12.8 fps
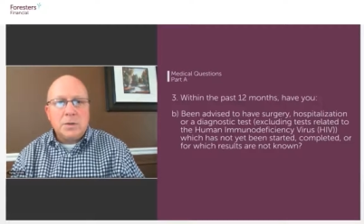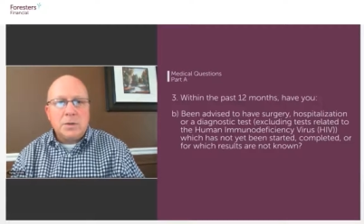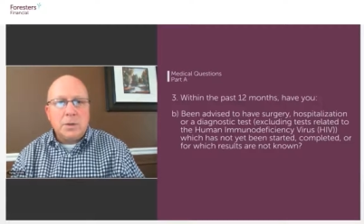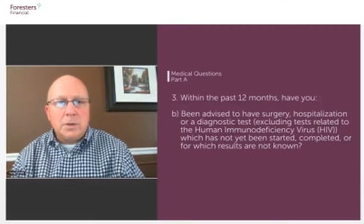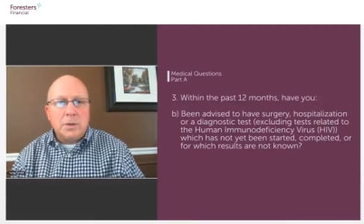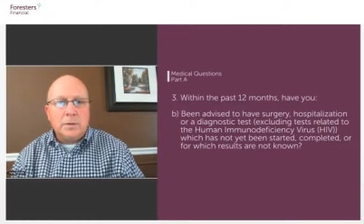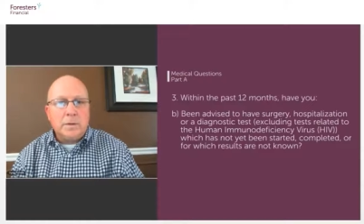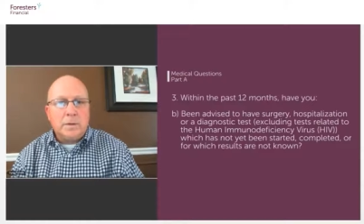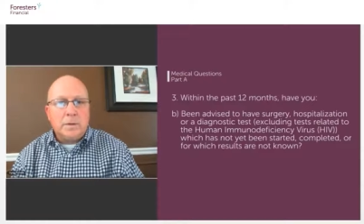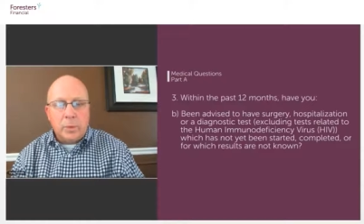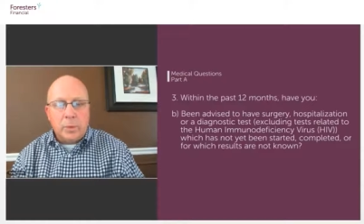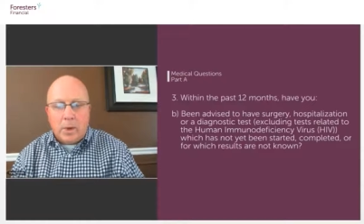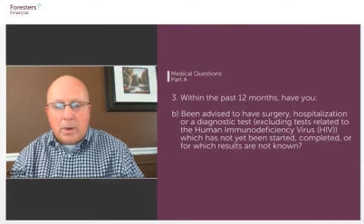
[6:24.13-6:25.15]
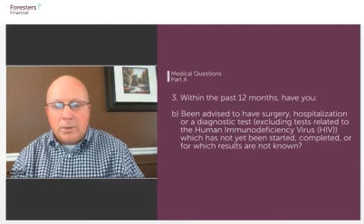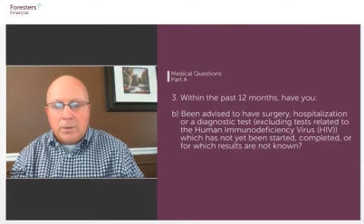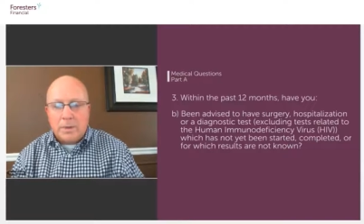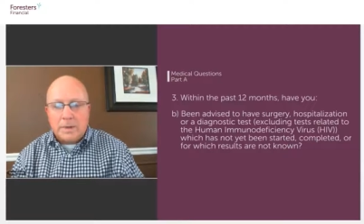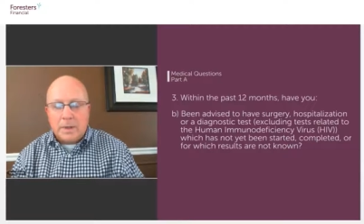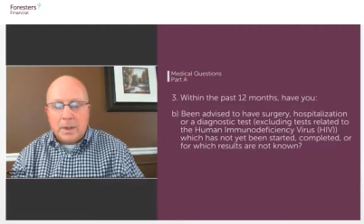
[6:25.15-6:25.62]
a result of a
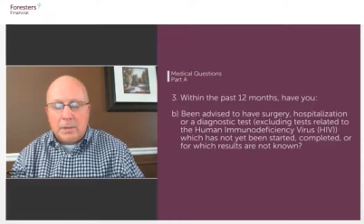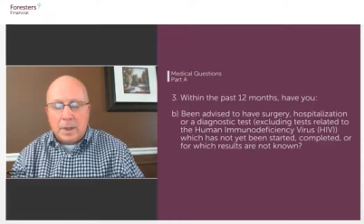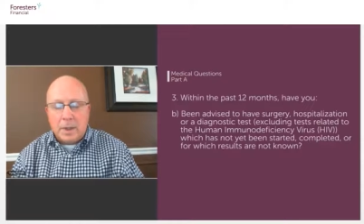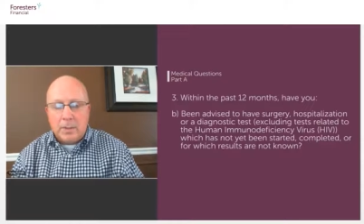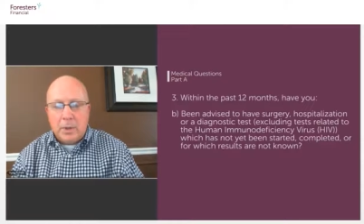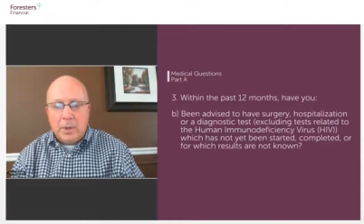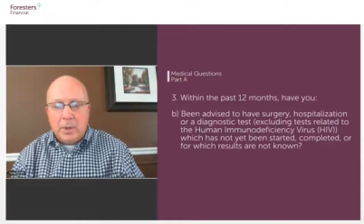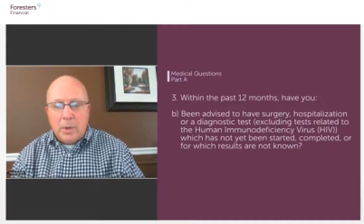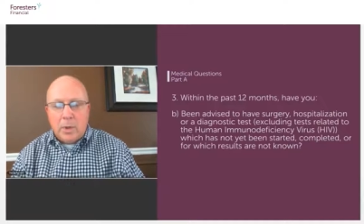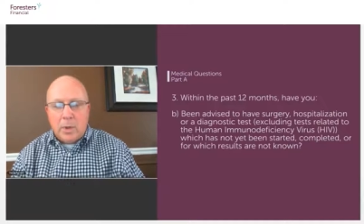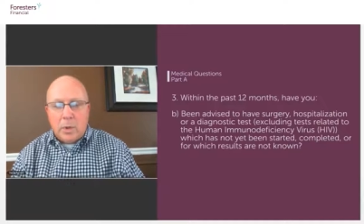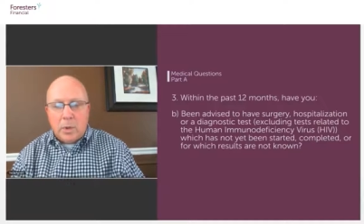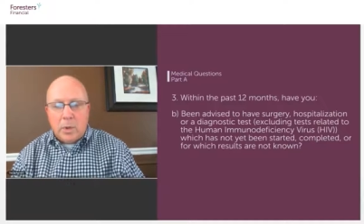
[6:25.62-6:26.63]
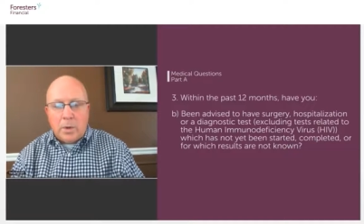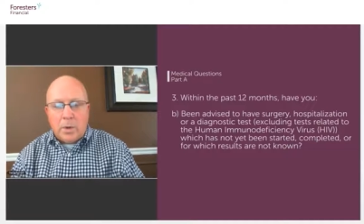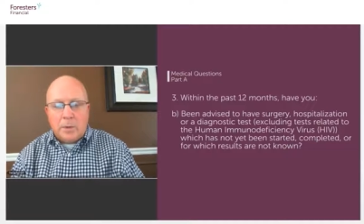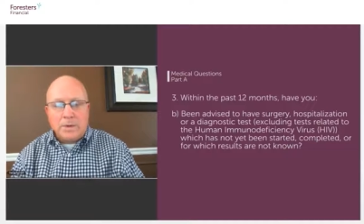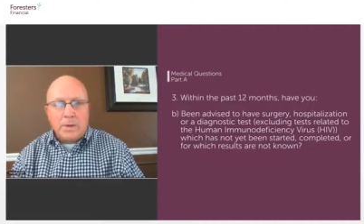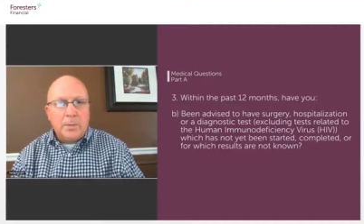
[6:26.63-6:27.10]
problem that's come up,
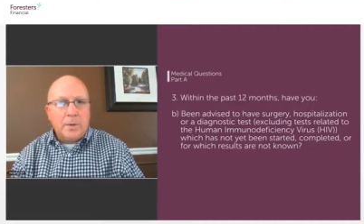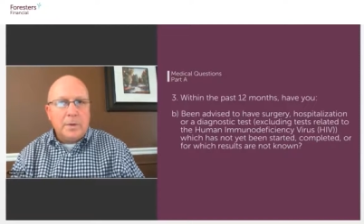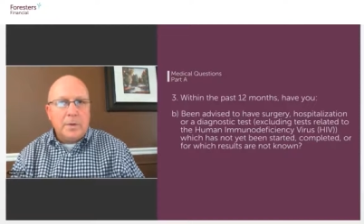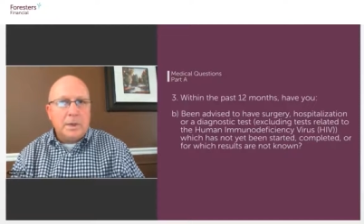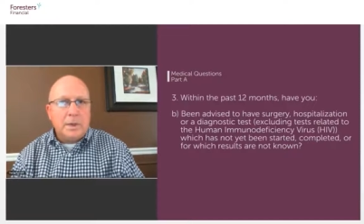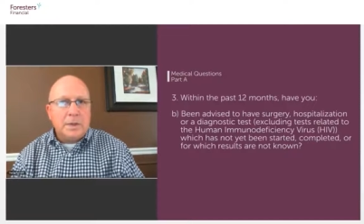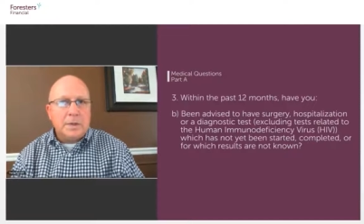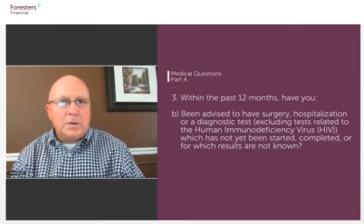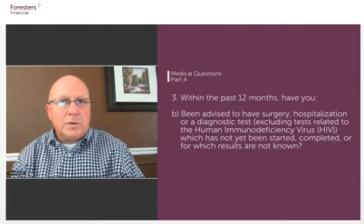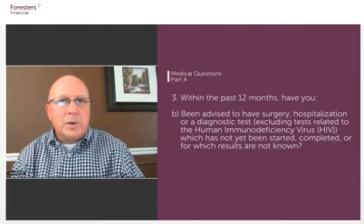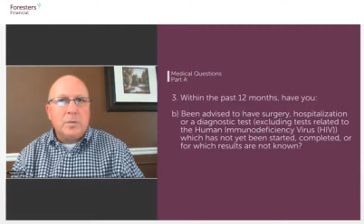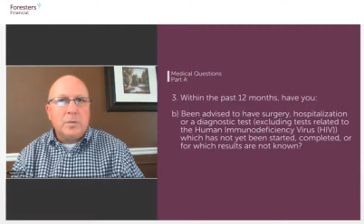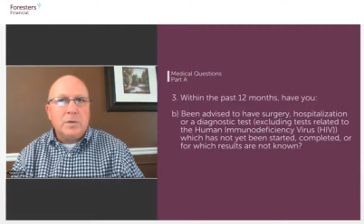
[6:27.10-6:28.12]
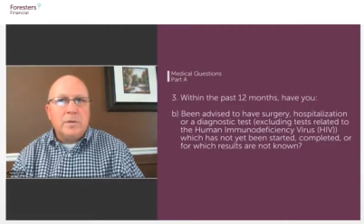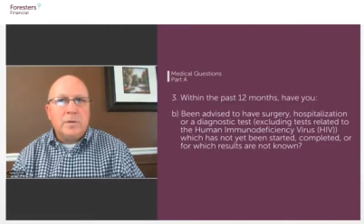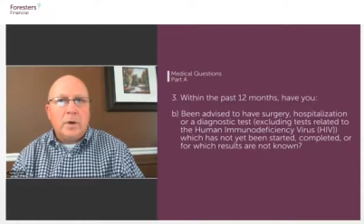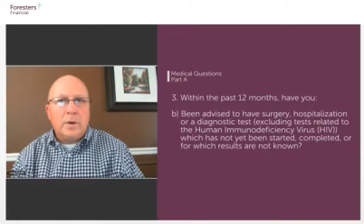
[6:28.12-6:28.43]
or something that is trying to be